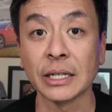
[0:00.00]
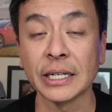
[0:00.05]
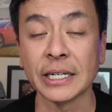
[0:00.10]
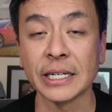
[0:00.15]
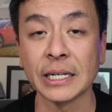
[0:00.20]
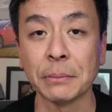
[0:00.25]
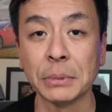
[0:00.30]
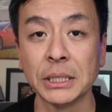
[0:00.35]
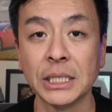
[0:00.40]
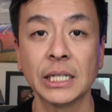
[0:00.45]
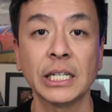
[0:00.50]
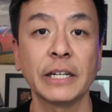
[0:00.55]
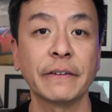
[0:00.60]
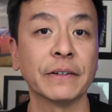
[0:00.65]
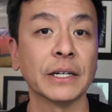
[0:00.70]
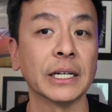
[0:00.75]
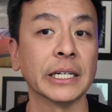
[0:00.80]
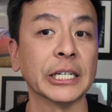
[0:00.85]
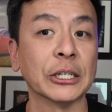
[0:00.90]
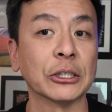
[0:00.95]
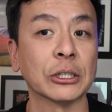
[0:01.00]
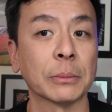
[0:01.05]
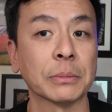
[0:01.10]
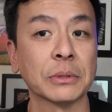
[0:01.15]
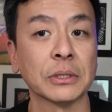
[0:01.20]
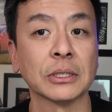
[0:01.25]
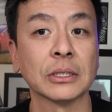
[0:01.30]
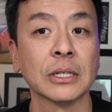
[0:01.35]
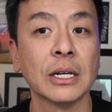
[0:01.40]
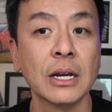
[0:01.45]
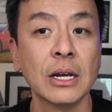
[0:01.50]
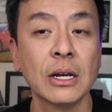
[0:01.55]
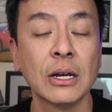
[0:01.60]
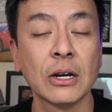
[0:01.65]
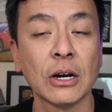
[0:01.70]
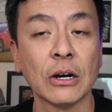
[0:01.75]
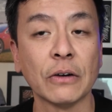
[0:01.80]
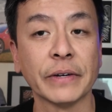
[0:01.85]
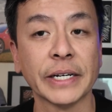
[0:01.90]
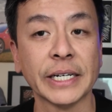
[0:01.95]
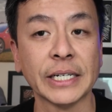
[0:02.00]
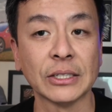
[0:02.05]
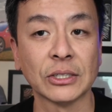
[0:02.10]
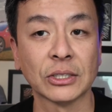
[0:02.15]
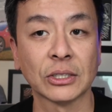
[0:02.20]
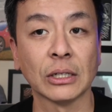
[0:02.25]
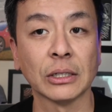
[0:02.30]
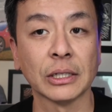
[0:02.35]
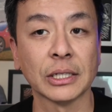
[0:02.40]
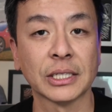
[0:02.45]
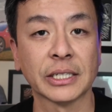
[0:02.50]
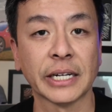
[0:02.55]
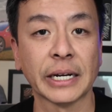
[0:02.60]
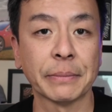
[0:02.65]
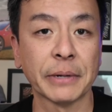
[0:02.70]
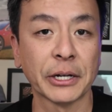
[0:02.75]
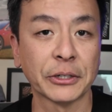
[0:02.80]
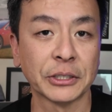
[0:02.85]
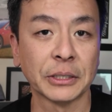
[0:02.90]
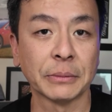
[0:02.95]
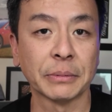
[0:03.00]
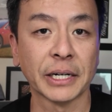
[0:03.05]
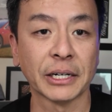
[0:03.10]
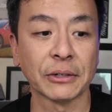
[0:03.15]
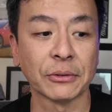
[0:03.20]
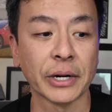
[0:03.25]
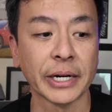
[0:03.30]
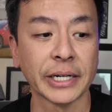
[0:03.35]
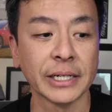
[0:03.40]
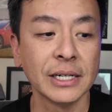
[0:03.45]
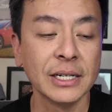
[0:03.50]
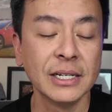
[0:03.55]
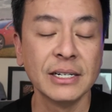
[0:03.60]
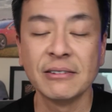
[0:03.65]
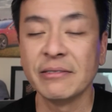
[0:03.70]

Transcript: uh, particularly for early adopters of a solid state battery pack, right?